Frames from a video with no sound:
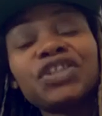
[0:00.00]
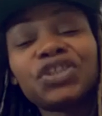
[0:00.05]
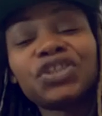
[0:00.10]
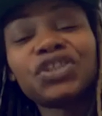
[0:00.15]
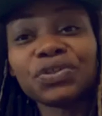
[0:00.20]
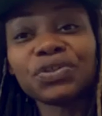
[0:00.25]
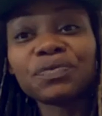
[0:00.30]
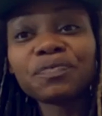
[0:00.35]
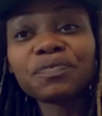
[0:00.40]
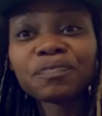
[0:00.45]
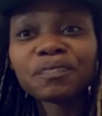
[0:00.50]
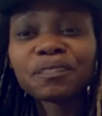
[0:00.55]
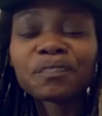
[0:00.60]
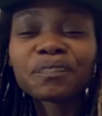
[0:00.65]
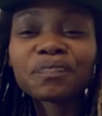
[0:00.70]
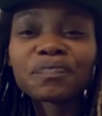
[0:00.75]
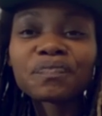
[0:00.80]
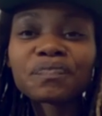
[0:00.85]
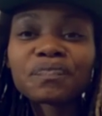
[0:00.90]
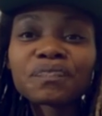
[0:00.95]
you.
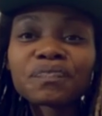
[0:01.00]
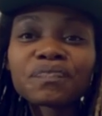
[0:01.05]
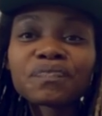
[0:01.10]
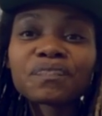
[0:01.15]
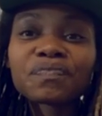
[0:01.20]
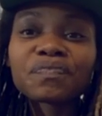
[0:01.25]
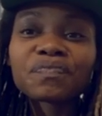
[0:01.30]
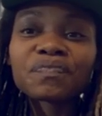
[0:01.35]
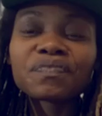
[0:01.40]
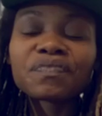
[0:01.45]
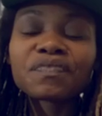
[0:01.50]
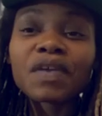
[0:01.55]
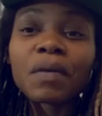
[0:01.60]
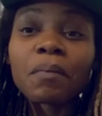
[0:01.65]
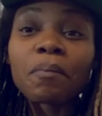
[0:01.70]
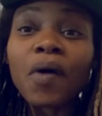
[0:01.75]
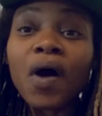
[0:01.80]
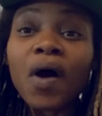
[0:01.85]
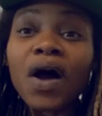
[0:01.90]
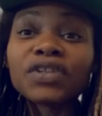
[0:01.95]
Yeah.
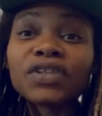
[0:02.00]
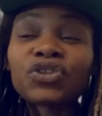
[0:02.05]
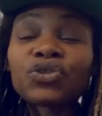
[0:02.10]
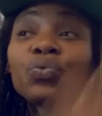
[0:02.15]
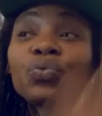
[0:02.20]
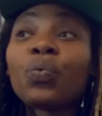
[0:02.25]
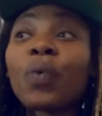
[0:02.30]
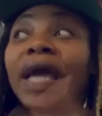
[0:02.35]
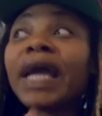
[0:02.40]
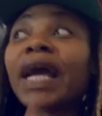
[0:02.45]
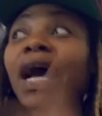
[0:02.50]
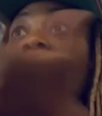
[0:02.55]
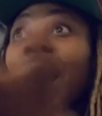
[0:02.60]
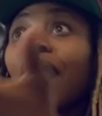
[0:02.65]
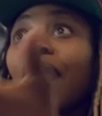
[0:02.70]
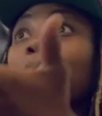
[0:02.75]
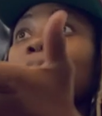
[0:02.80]
But so. to wake up